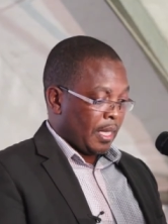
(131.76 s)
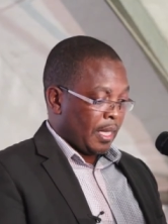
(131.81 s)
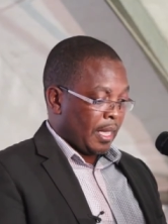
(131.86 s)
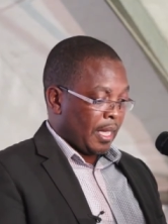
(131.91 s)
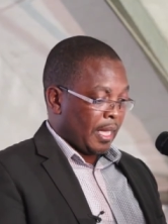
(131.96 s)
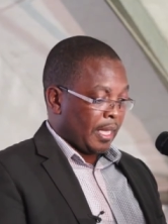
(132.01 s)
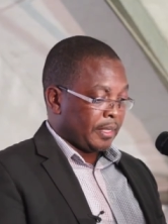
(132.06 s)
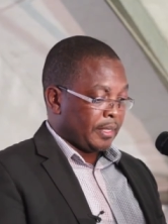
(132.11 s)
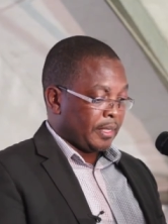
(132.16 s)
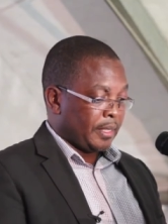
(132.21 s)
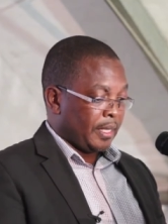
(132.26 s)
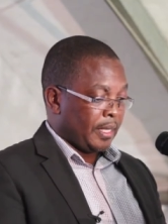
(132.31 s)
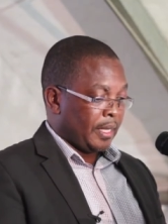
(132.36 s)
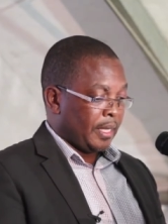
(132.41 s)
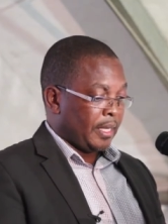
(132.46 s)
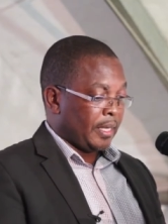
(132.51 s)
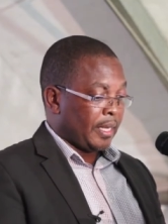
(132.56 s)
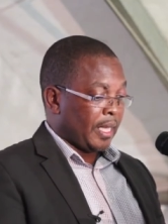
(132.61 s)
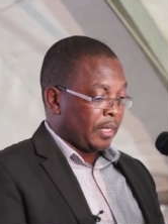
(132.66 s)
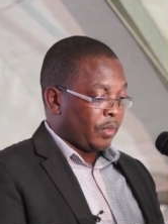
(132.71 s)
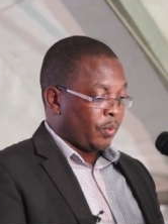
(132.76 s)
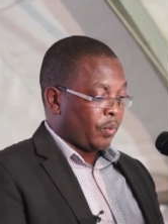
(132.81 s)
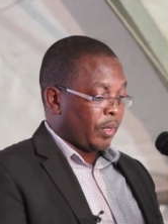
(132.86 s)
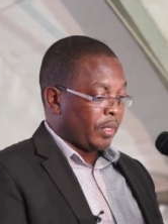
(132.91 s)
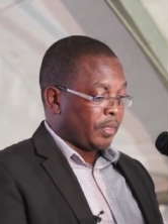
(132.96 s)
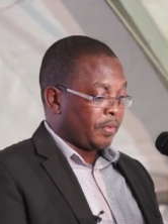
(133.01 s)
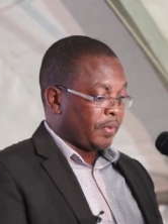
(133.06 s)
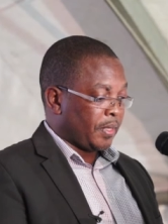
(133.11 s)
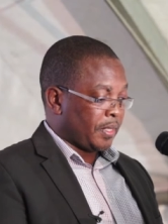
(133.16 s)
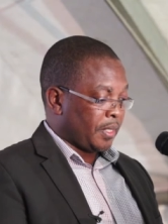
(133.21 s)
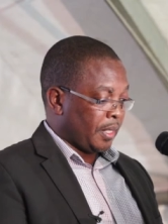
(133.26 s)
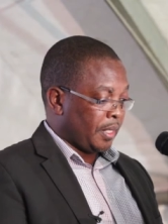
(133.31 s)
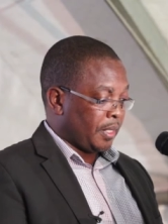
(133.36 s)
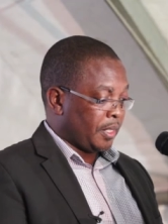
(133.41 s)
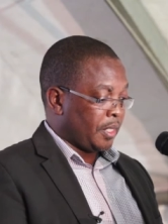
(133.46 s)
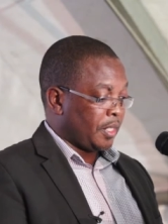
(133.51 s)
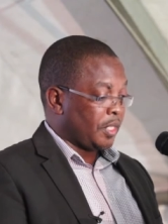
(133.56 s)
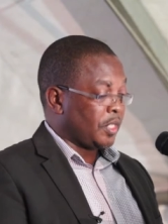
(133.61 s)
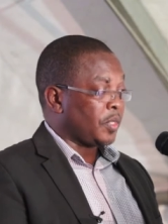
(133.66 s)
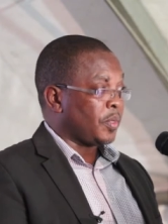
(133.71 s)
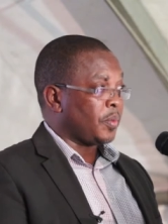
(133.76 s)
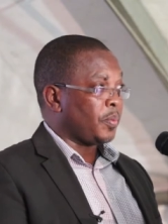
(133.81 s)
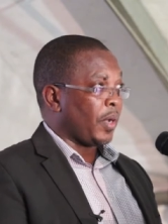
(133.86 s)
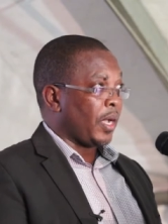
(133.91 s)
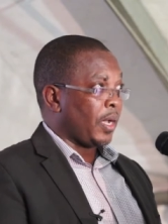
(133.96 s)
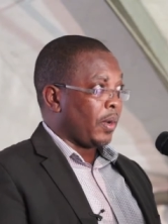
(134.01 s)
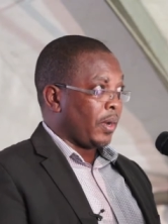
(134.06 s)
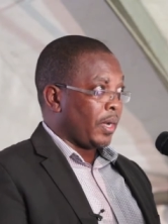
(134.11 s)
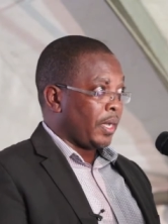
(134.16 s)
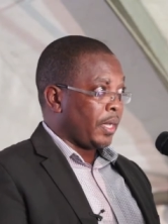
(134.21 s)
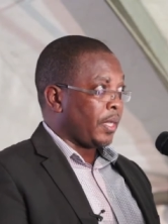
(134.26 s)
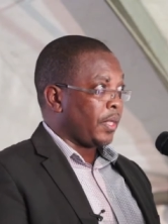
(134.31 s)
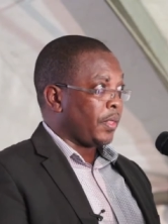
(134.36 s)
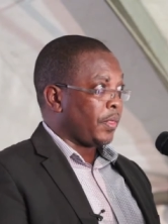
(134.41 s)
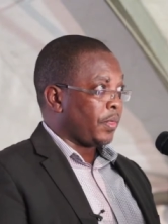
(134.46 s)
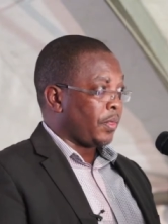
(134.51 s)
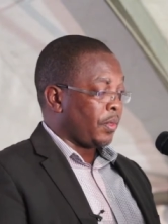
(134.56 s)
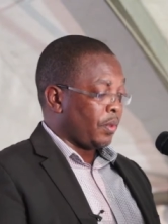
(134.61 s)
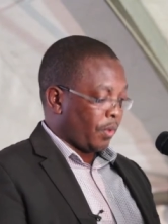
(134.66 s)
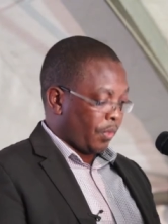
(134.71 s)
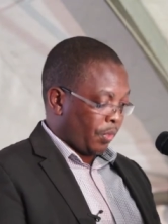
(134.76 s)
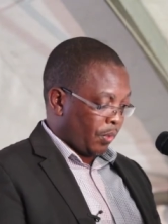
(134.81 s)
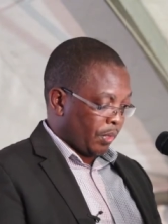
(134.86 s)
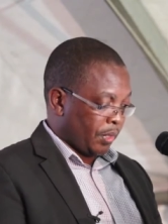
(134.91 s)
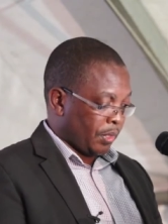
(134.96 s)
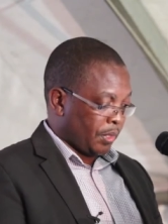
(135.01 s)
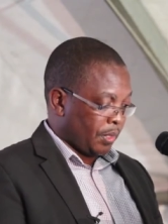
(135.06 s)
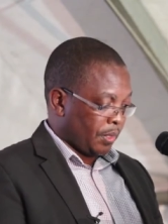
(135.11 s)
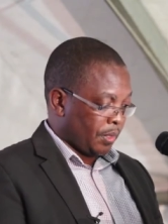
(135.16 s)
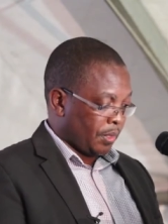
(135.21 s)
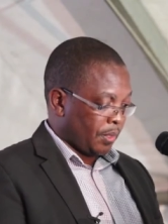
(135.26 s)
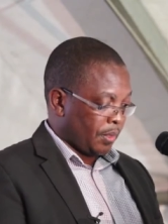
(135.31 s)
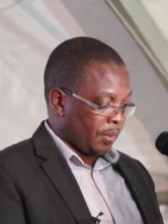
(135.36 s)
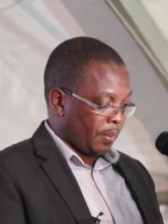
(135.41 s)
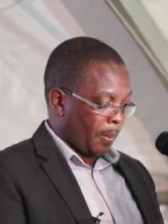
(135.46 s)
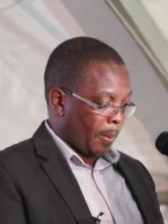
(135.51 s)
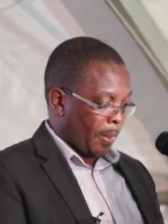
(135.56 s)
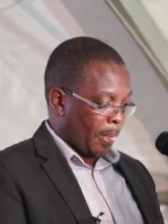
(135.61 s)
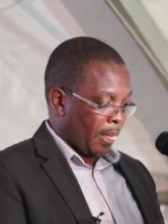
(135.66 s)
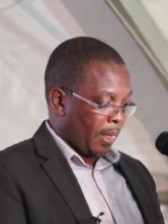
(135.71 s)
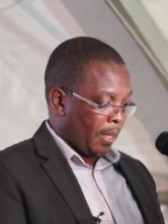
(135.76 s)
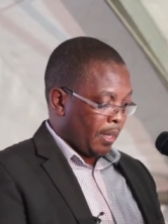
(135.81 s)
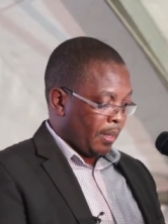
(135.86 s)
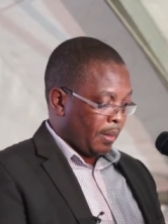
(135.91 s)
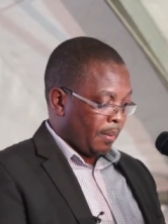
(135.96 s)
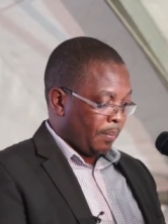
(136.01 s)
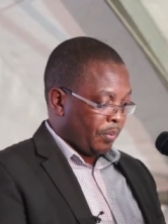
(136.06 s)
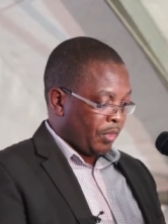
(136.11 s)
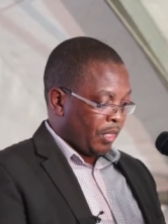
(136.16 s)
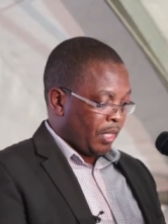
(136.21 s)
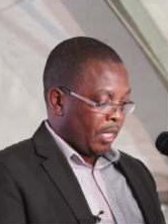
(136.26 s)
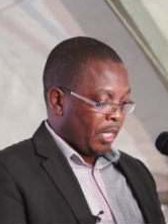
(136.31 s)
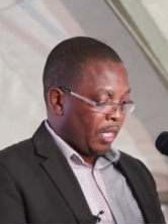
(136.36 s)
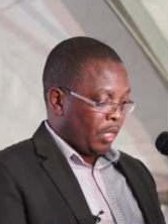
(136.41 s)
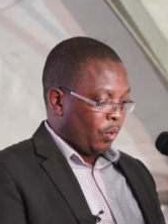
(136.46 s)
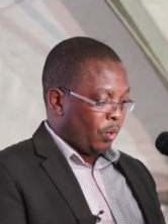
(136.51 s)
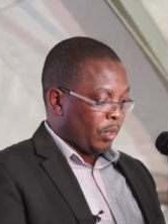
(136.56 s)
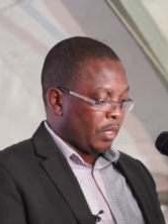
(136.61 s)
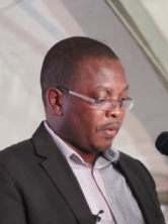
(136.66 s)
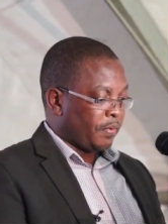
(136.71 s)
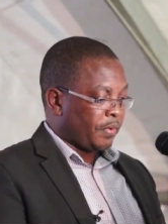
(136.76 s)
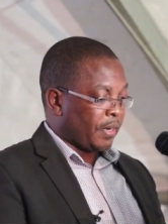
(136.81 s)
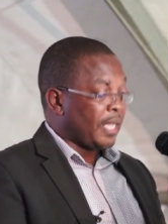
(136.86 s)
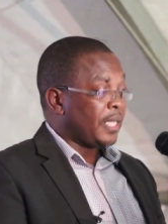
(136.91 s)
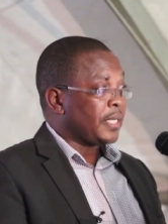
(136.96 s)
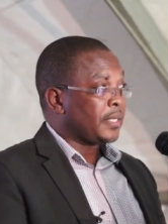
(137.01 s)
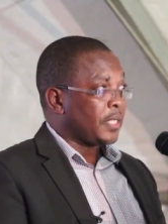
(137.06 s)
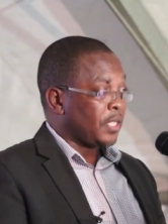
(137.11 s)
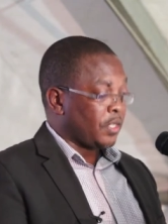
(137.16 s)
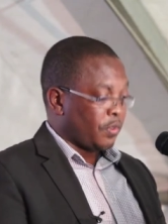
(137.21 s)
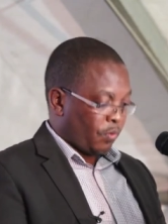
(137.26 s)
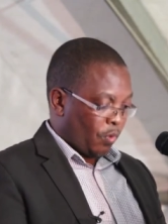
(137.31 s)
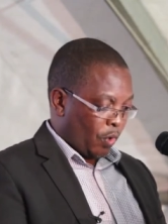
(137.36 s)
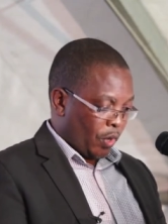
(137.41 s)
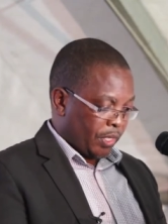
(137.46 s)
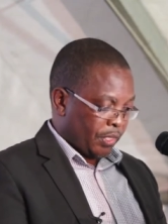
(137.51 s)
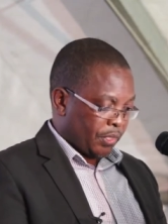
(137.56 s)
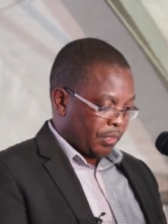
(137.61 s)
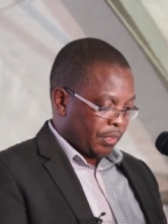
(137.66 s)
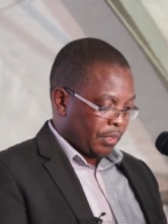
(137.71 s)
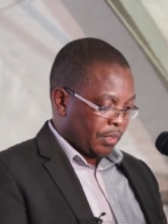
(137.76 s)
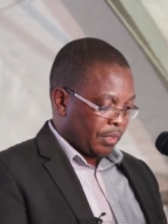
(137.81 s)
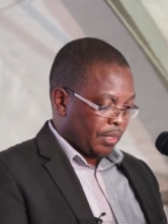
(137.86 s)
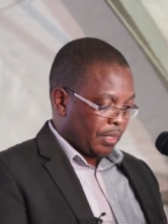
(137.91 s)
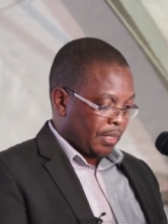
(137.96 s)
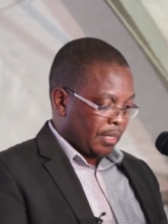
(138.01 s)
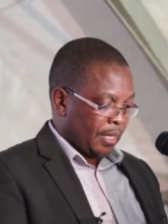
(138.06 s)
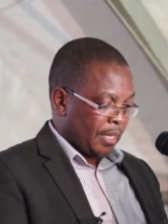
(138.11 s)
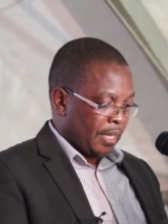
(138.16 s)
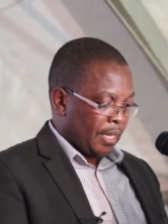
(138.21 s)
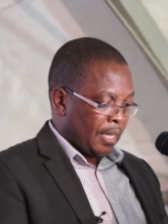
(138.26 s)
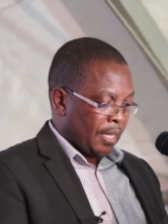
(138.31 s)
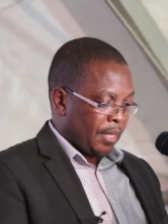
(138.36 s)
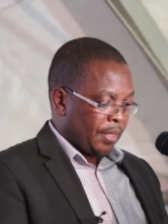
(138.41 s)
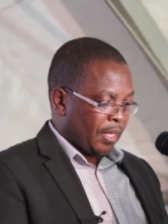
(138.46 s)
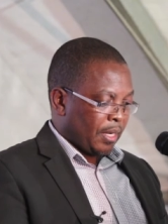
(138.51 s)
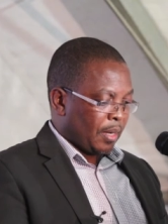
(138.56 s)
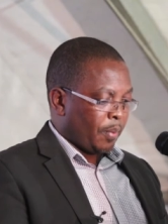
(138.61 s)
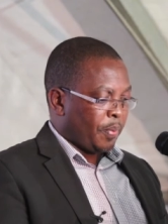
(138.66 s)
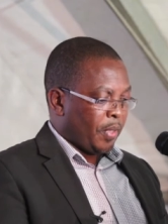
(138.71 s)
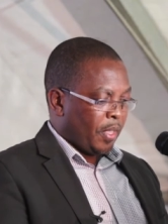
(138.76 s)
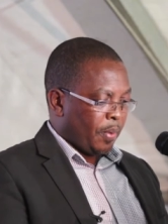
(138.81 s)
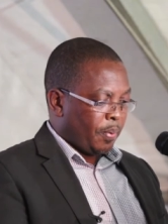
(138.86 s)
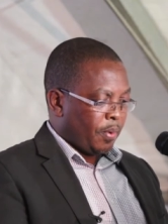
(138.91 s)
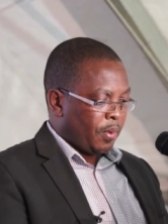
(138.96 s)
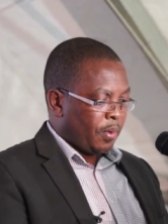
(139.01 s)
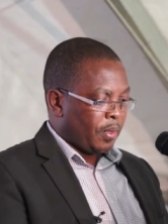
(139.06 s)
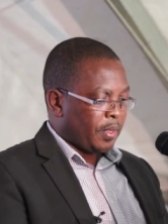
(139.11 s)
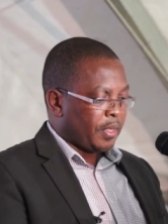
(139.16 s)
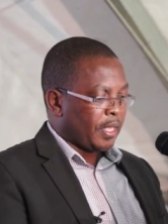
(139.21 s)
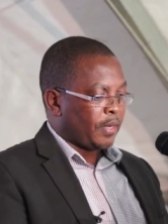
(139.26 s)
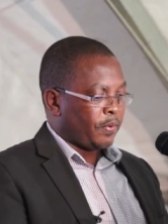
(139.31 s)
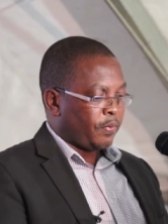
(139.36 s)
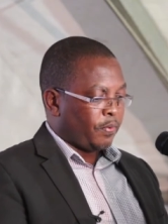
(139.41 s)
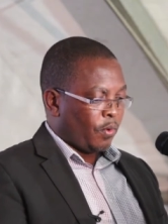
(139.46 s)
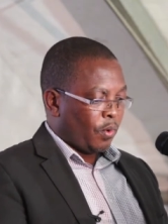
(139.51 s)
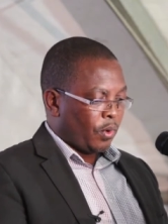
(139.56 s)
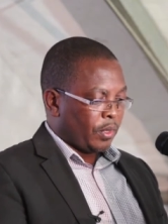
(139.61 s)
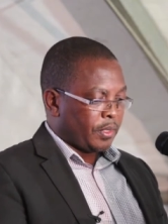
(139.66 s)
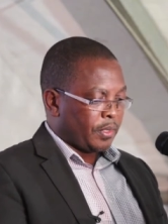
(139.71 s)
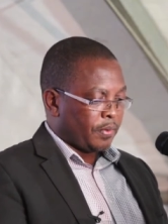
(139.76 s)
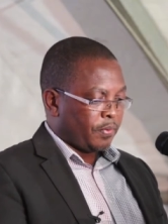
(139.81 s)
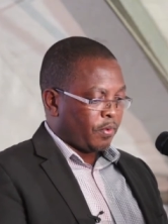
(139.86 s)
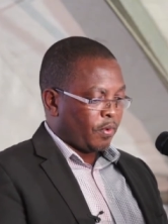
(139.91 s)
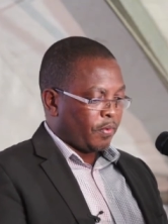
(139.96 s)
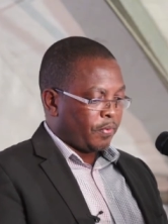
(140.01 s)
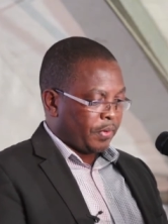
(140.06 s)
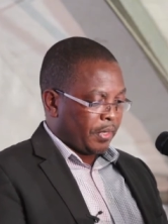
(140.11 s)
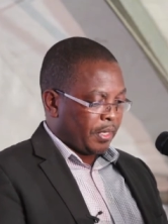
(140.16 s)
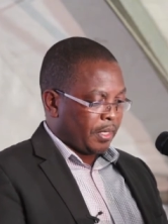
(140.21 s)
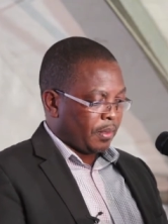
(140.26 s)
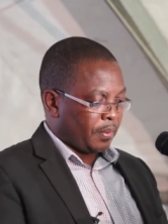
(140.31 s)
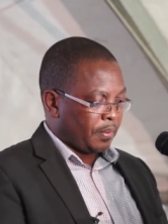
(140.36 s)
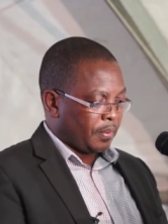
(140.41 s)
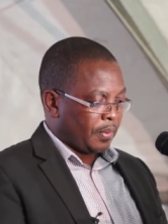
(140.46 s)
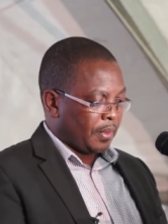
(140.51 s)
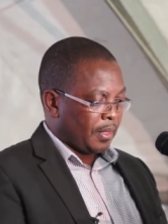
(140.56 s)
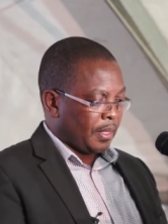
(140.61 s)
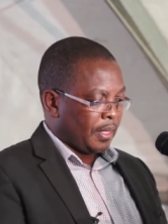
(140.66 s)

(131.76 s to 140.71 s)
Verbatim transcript: at inadequate facilities by our health authorities. He would have raised his voice that the people that fought for freedom